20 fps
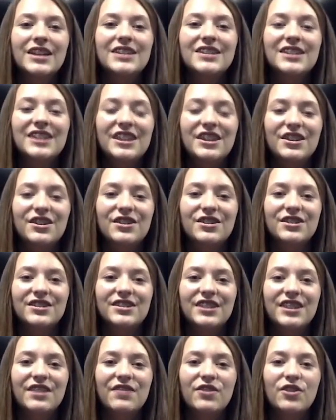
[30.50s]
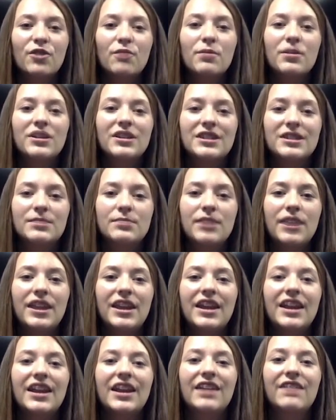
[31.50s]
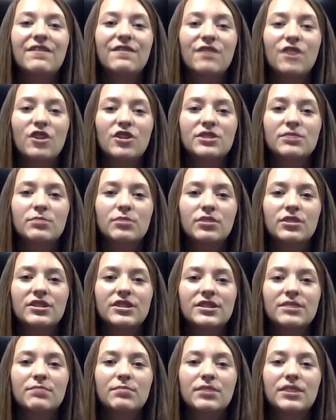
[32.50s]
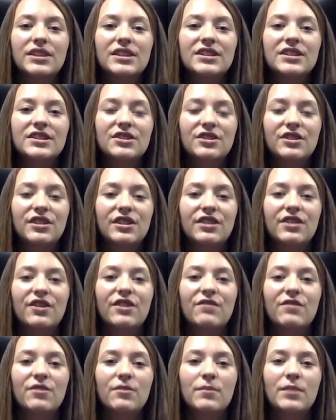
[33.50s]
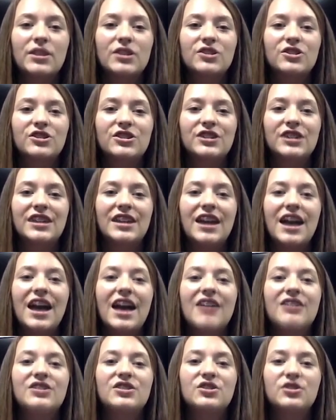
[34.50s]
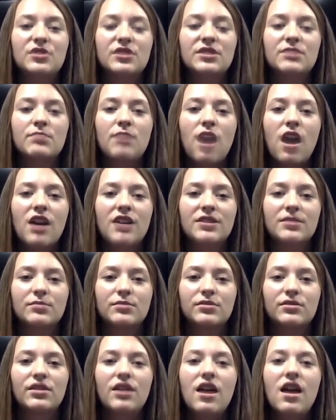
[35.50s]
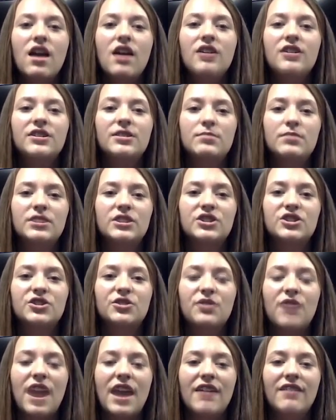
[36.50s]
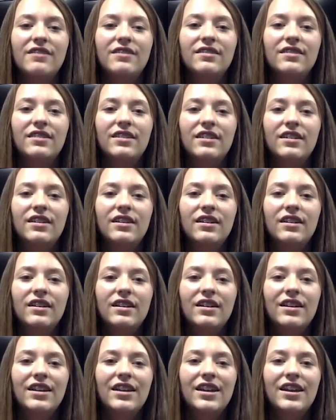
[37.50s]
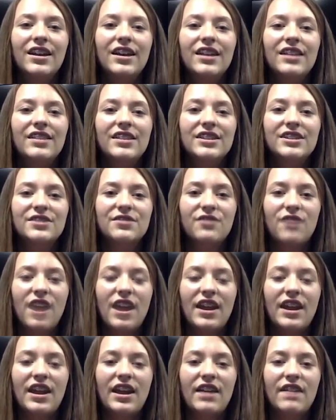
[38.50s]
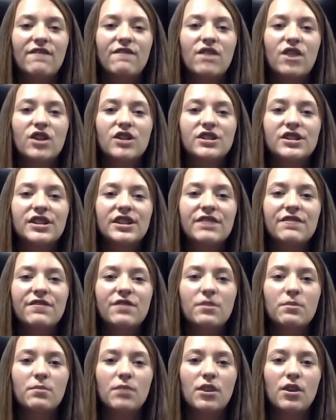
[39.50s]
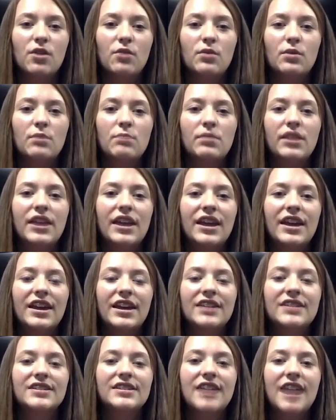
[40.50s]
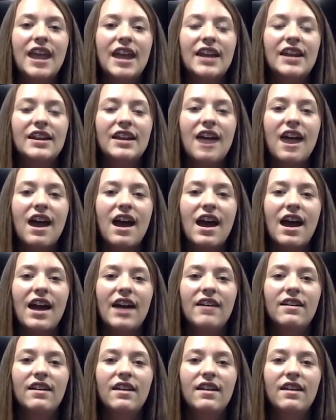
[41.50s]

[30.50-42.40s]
Seniors, if you are participating in fall sports, please turn in your information sheet as soon as possible to Ms. Charay. This Friday, varsity football will play against Hayden High.